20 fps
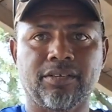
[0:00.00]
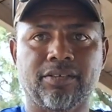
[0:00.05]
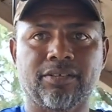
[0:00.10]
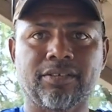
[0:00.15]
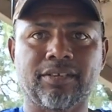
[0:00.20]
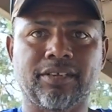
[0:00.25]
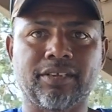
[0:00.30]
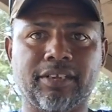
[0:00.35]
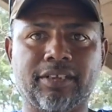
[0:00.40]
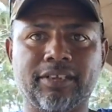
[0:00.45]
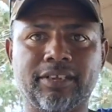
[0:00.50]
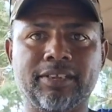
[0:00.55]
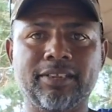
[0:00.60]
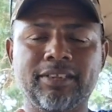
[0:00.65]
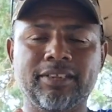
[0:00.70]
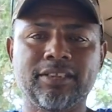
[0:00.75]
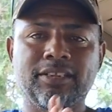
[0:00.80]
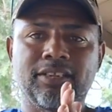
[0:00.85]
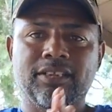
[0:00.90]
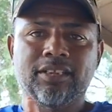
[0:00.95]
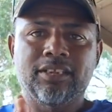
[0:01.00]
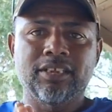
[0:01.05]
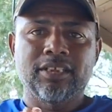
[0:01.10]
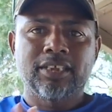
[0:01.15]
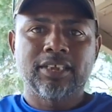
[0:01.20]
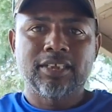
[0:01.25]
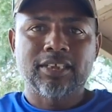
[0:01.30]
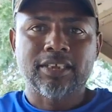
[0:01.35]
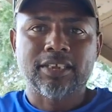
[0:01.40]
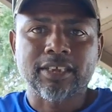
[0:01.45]
Okay.
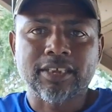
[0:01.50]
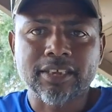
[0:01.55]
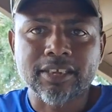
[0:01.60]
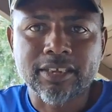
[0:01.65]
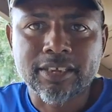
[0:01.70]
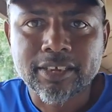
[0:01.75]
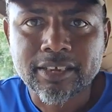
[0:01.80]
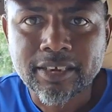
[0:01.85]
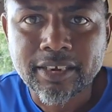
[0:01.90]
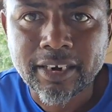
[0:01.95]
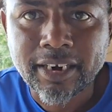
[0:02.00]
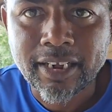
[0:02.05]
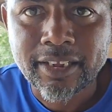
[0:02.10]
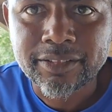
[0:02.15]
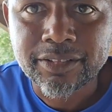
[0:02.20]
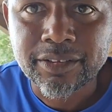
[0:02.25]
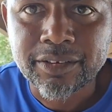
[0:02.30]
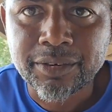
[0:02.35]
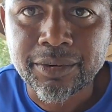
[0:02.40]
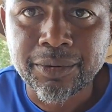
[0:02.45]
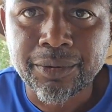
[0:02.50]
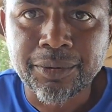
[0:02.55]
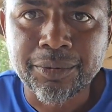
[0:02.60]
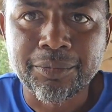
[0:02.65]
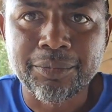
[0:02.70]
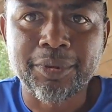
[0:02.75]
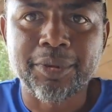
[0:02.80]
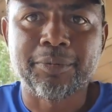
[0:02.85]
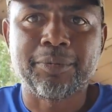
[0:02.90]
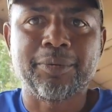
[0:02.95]
Good afternoon,
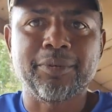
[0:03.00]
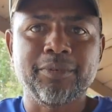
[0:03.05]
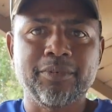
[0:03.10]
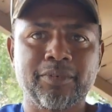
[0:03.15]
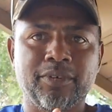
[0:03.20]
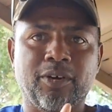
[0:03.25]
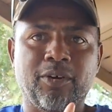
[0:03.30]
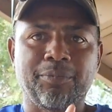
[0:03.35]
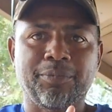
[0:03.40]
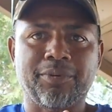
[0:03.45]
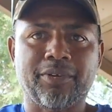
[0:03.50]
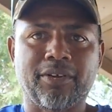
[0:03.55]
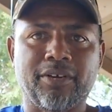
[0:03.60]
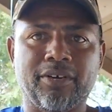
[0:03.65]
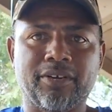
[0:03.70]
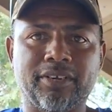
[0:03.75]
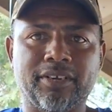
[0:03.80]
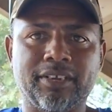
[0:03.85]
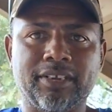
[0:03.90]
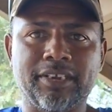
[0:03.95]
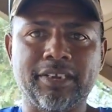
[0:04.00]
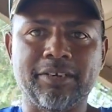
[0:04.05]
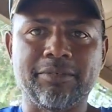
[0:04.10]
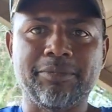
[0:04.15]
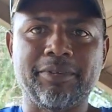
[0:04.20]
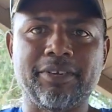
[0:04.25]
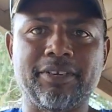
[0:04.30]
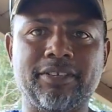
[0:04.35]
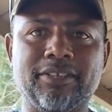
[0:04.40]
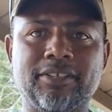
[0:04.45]
people. Hope y'all can hear
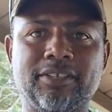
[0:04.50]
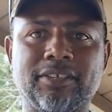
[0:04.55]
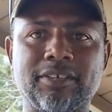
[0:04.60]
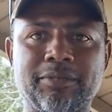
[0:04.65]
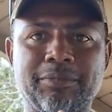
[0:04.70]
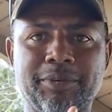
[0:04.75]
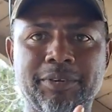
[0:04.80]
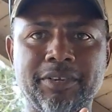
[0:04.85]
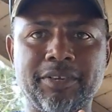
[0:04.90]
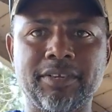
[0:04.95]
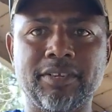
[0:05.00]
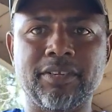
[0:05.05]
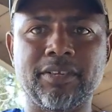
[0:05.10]
me and see me.